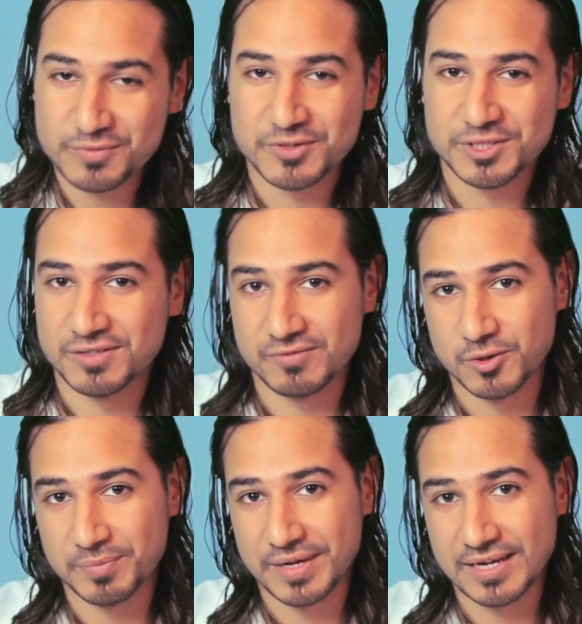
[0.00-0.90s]
version of
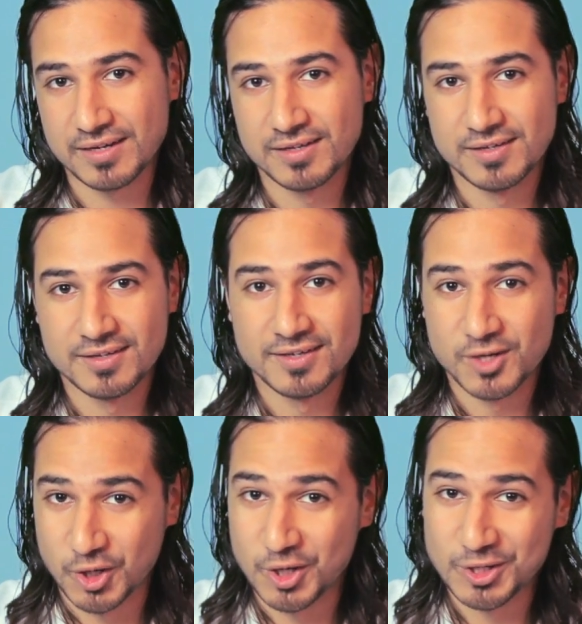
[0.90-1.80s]
Notepad
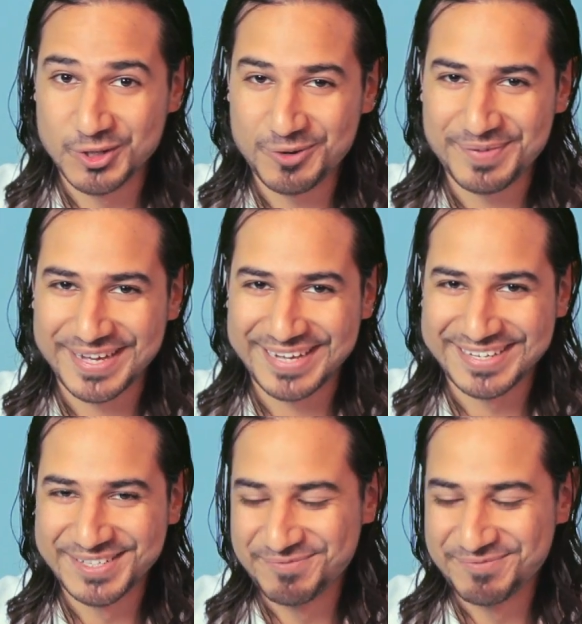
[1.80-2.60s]
called Notepad.